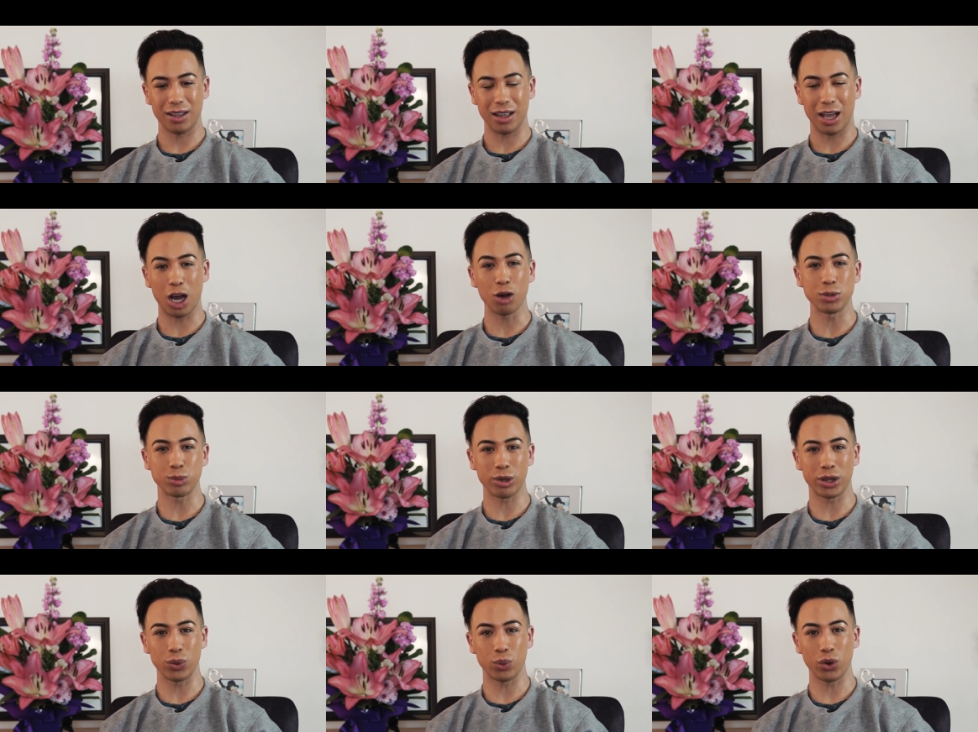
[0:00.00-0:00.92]
help
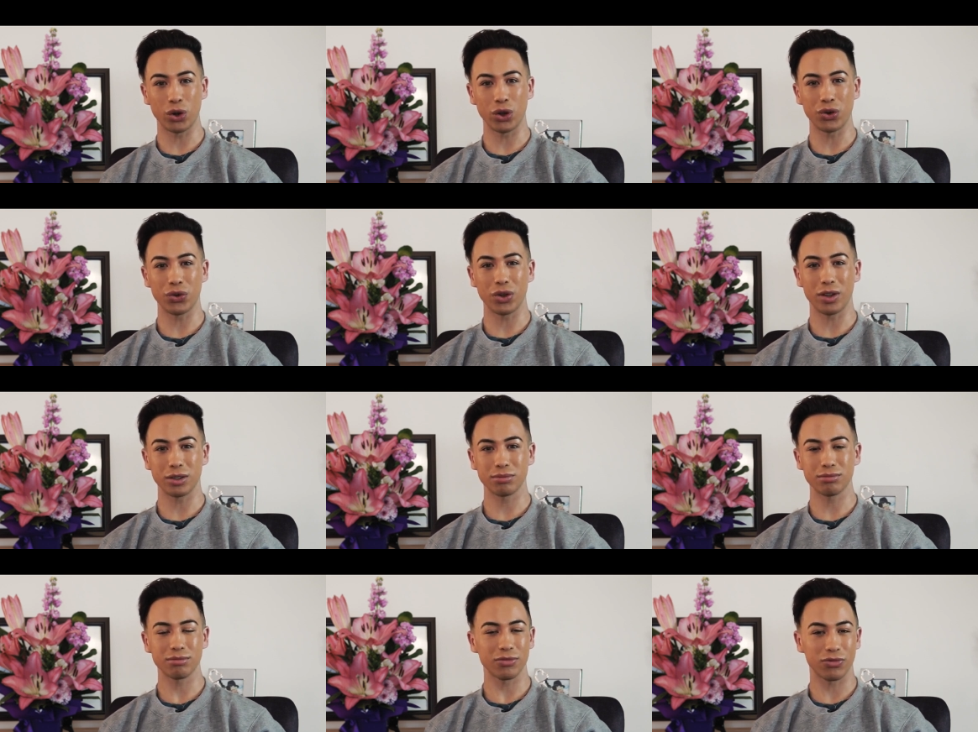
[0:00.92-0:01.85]
spread the word
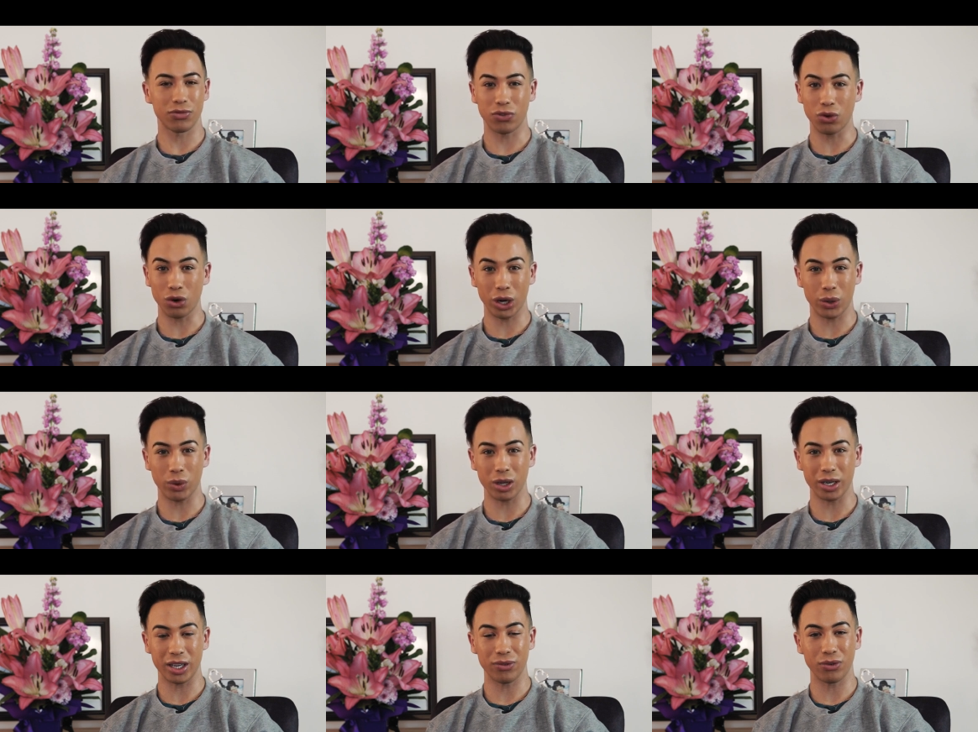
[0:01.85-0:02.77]
for
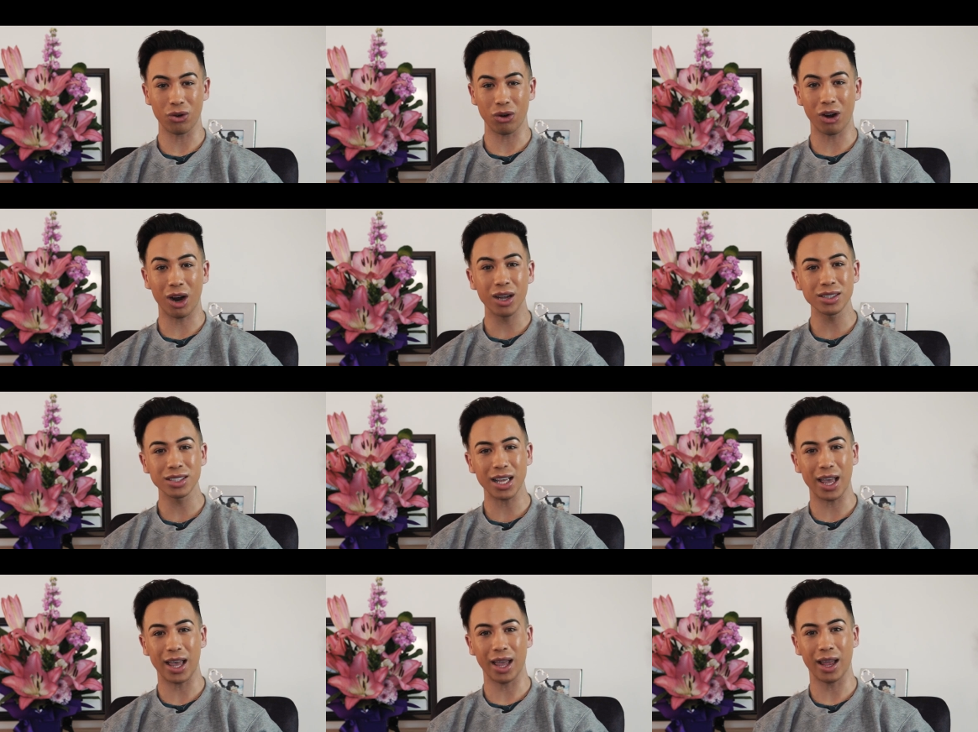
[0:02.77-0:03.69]
equality for us
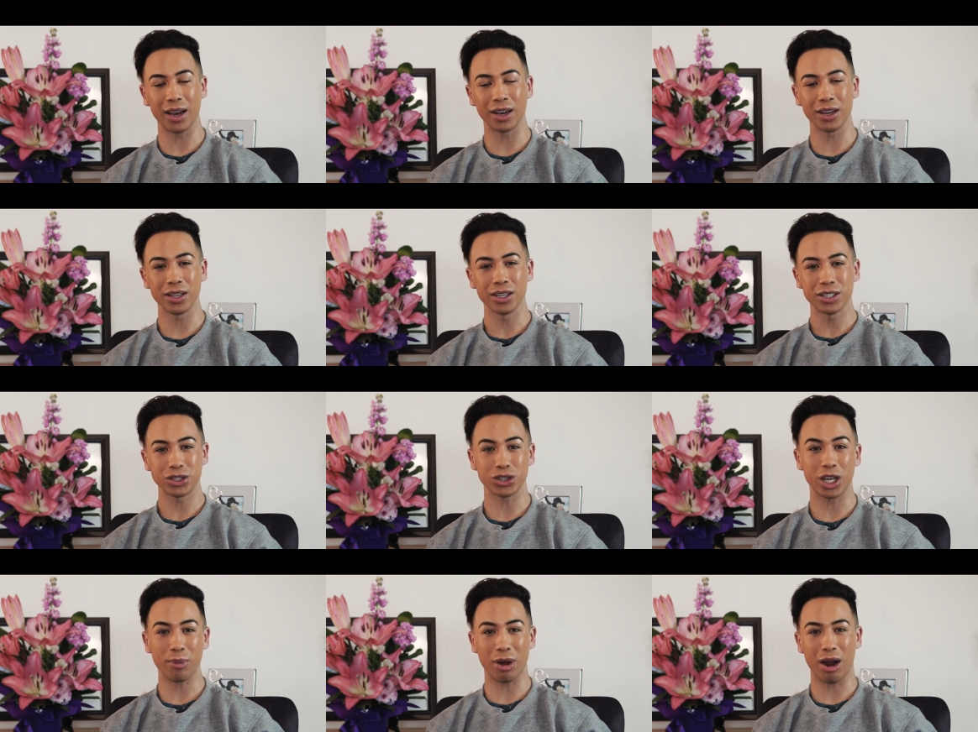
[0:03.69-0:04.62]
and to
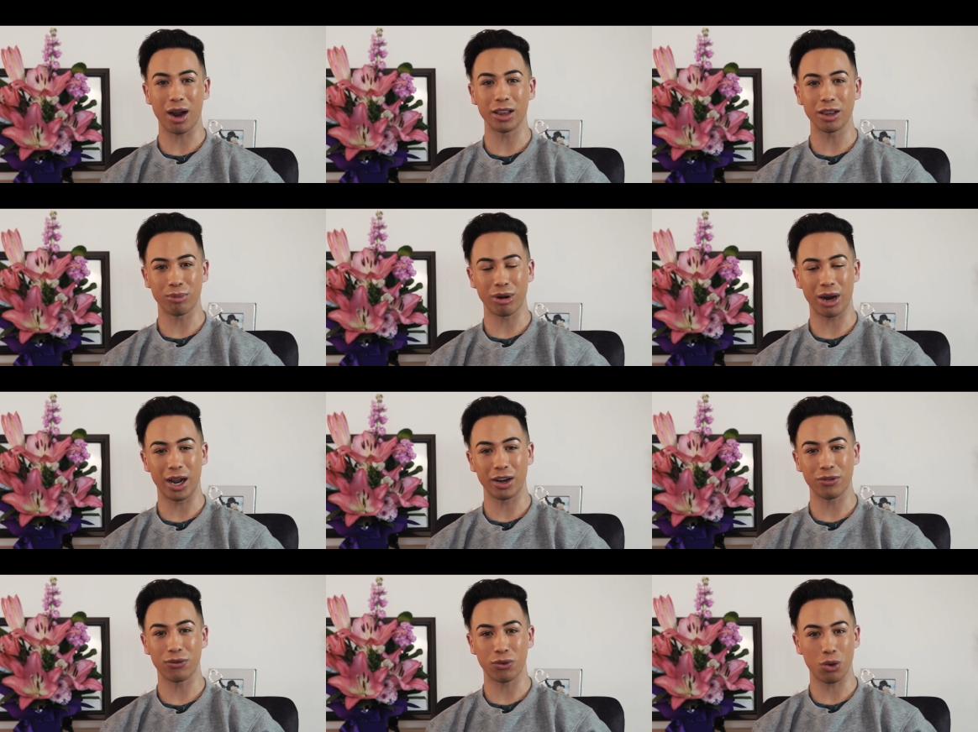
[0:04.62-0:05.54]
get behind the
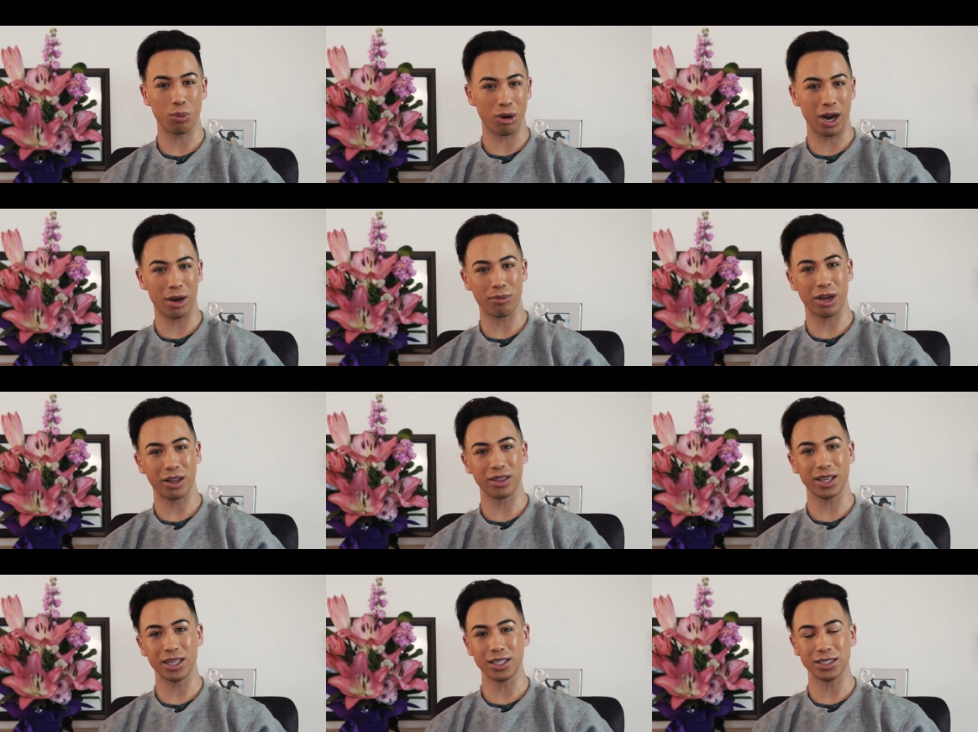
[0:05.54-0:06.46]
brand for Pride
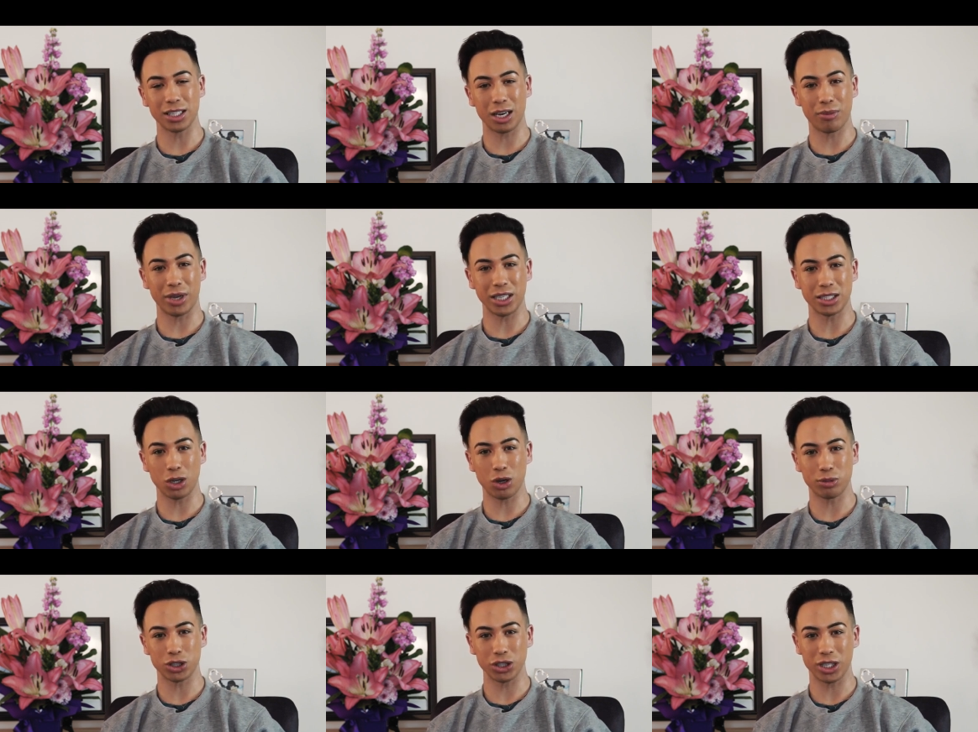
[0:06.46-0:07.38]
Month is an amazing
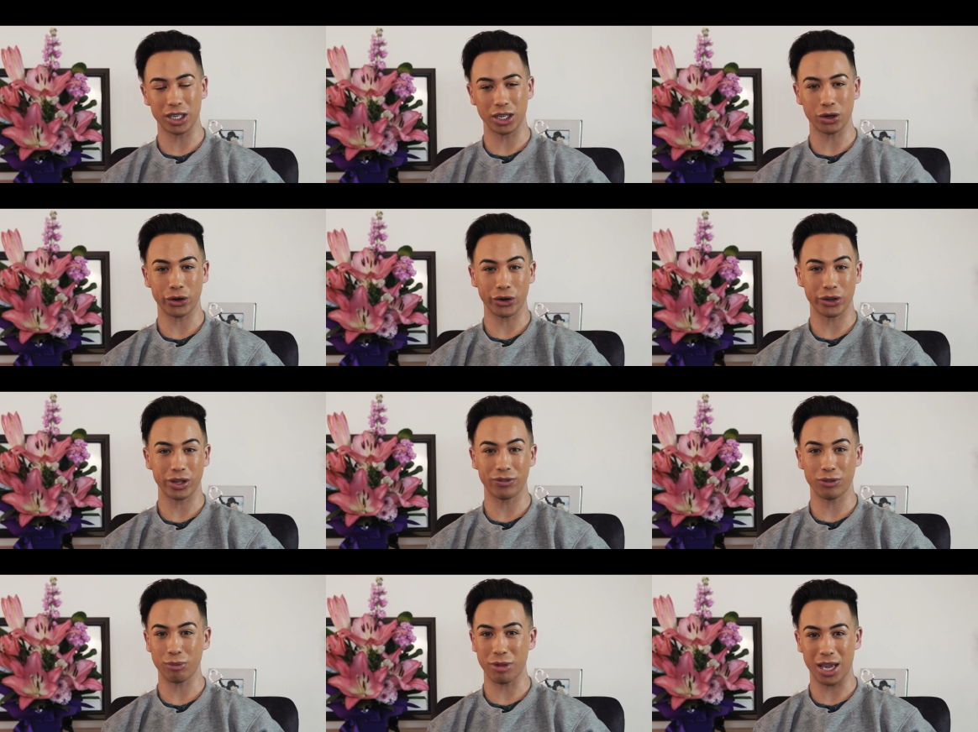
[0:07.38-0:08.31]
opportunity not only
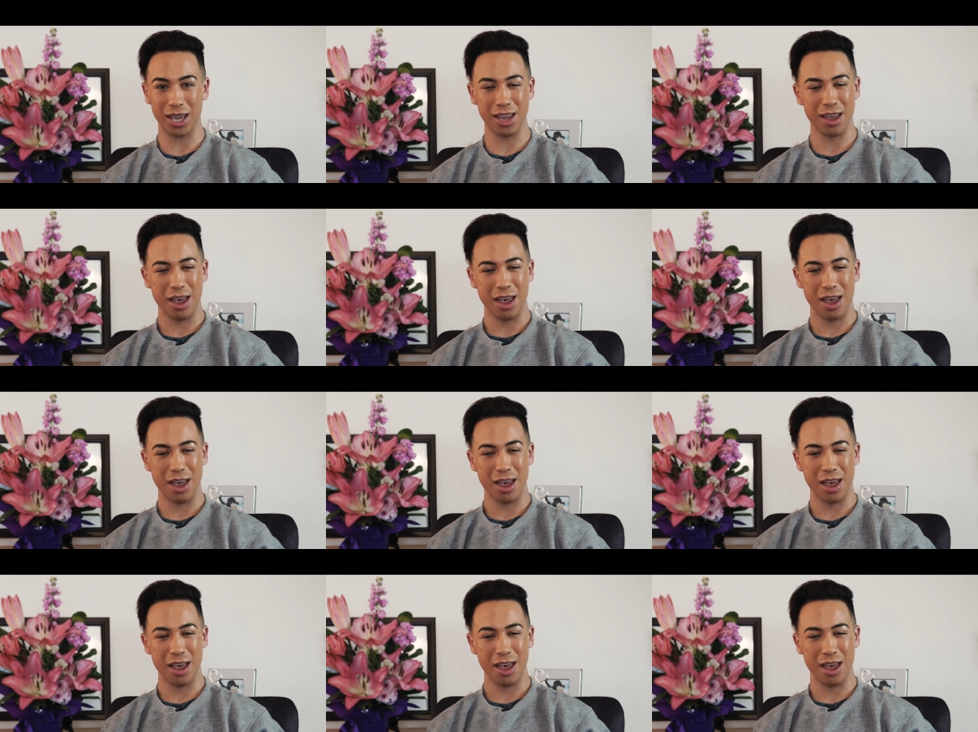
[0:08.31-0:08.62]
for me